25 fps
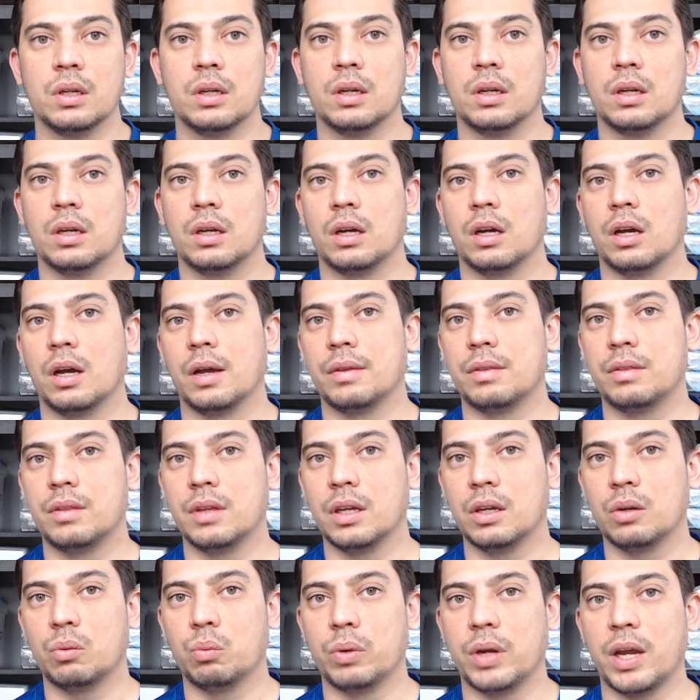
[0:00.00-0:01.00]
I
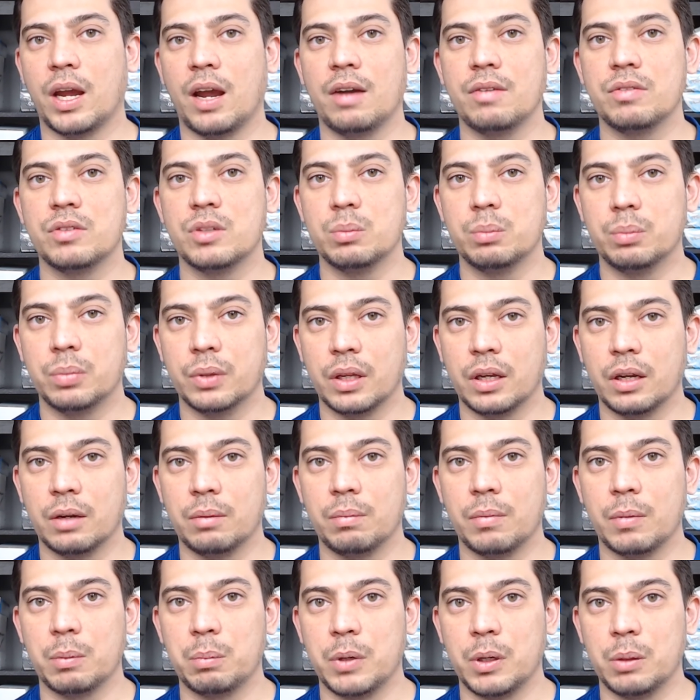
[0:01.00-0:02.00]
think we have to blame
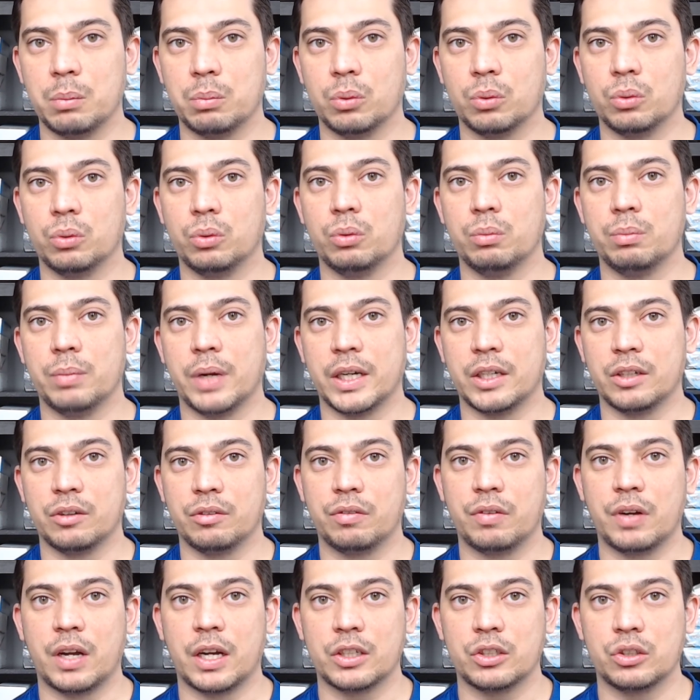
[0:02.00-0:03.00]
the people who
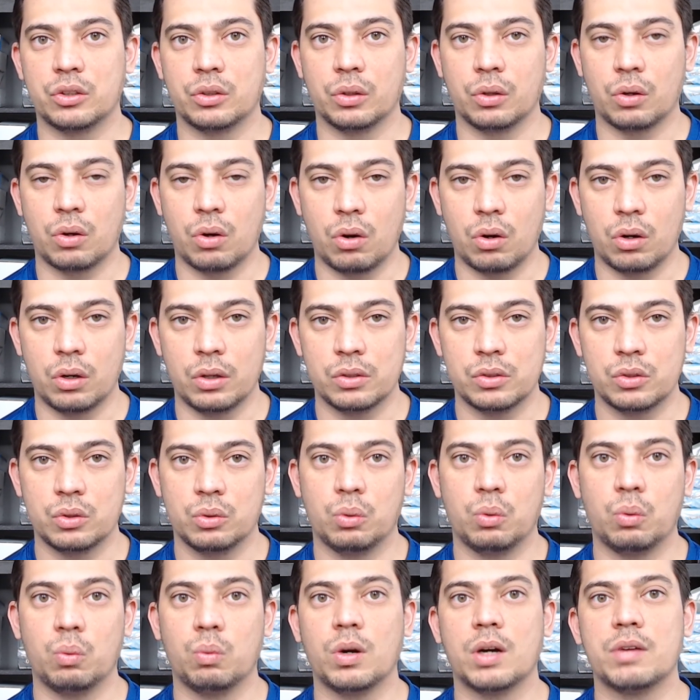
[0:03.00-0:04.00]
manufacture the cards,
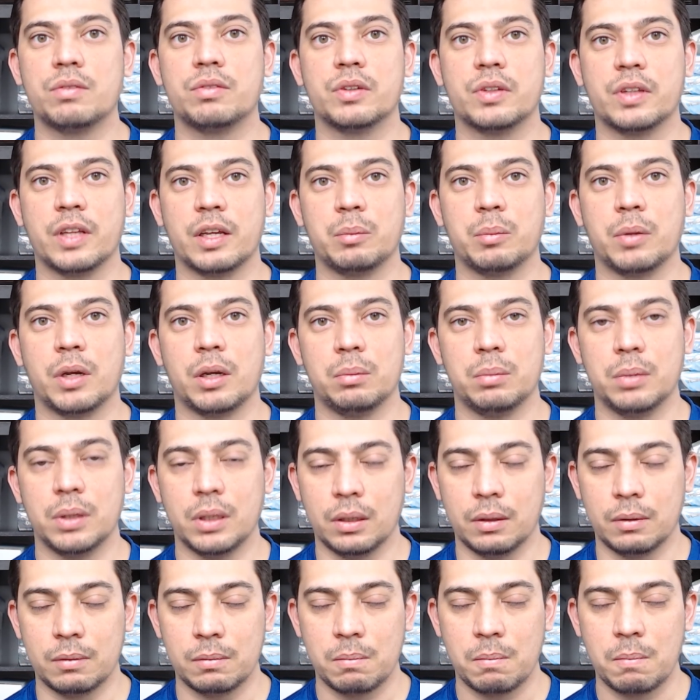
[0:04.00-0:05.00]
whoever they may be.
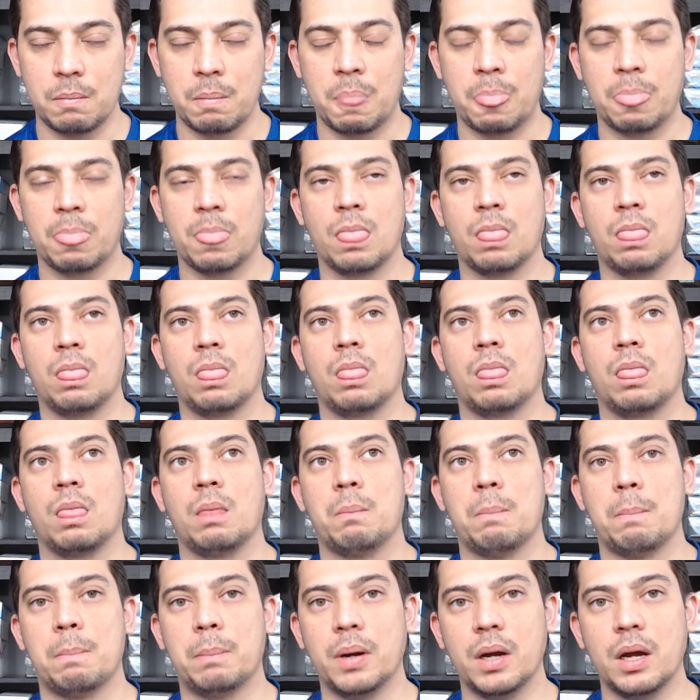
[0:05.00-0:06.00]

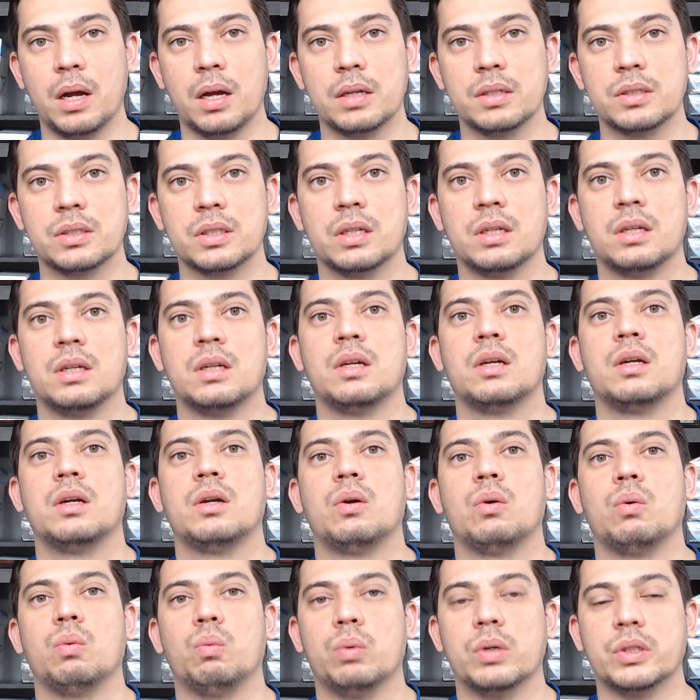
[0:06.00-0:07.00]
But
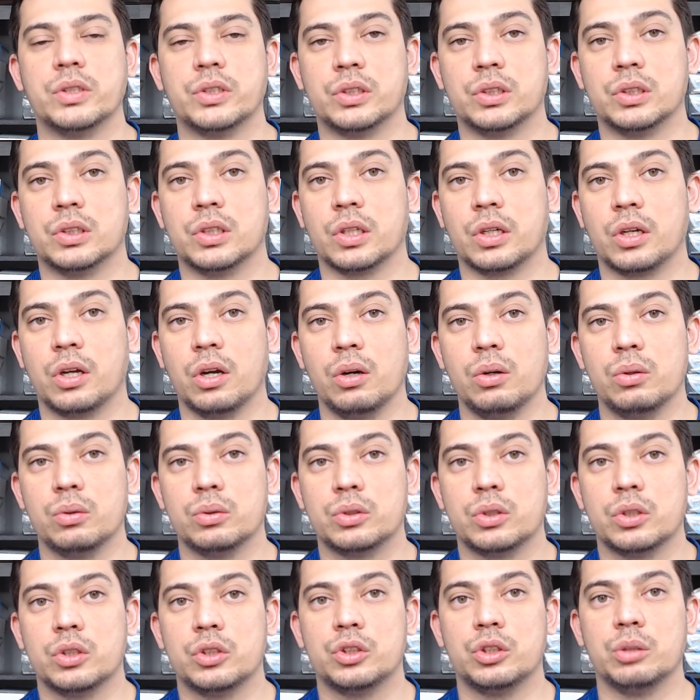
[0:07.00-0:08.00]
Wizards of the Coast
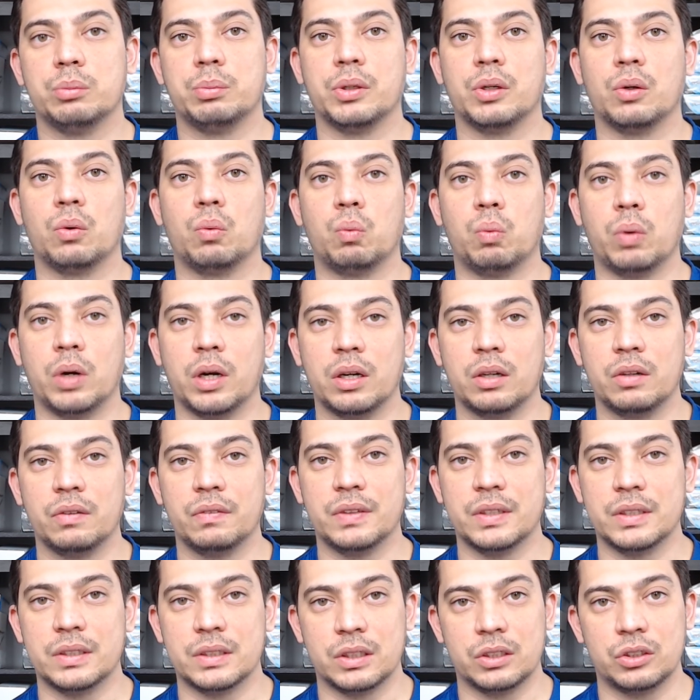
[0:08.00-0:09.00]
should be aware of
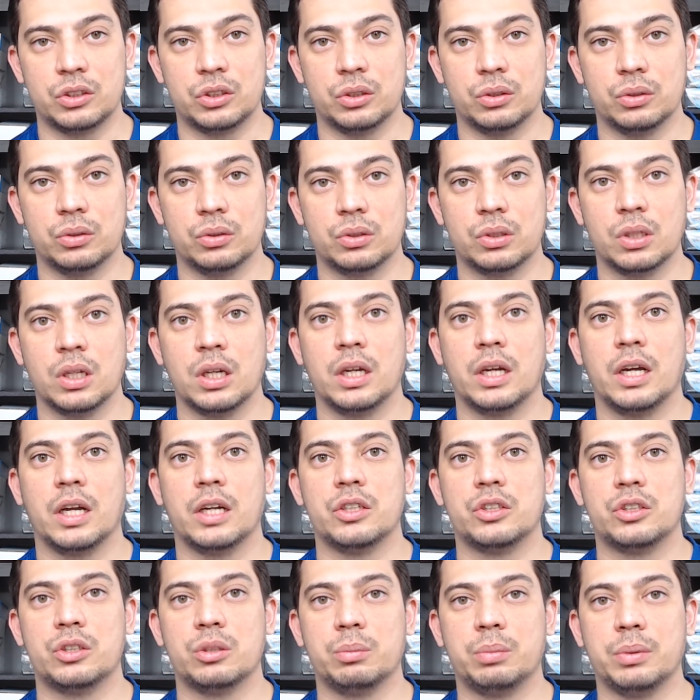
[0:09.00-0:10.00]
these issues and
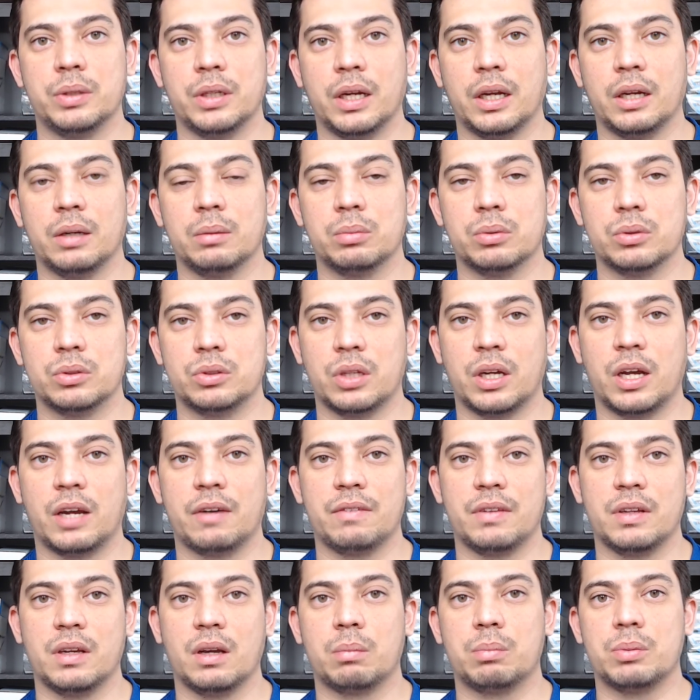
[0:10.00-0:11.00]
should be able to have
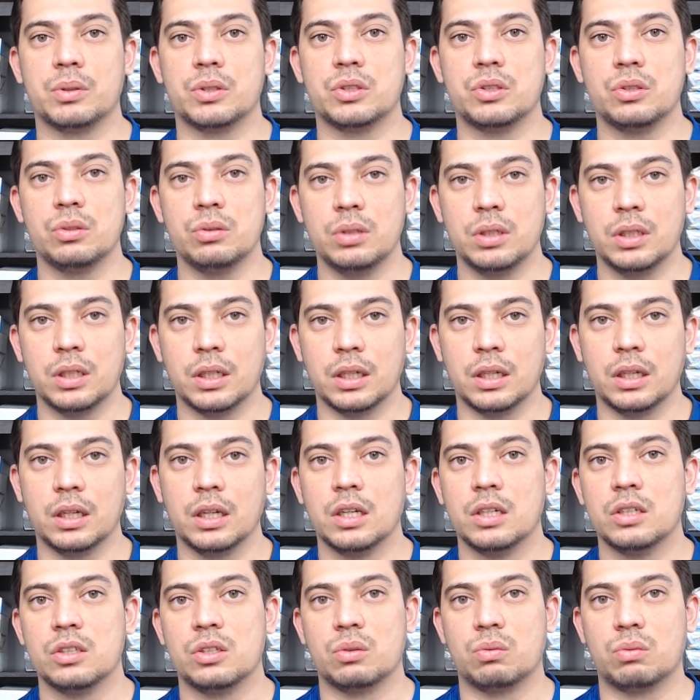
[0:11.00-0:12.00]
the opportunity
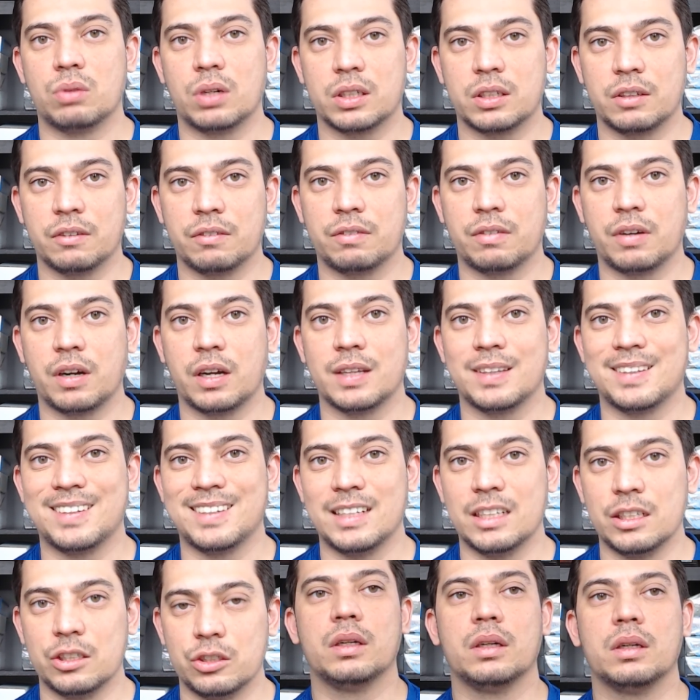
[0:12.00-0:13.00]
to rectify the
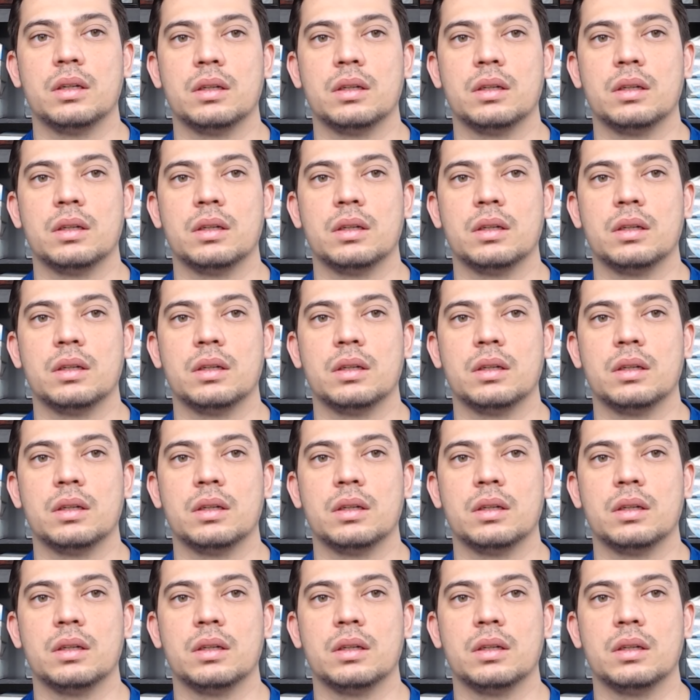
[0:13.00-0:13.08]
issue.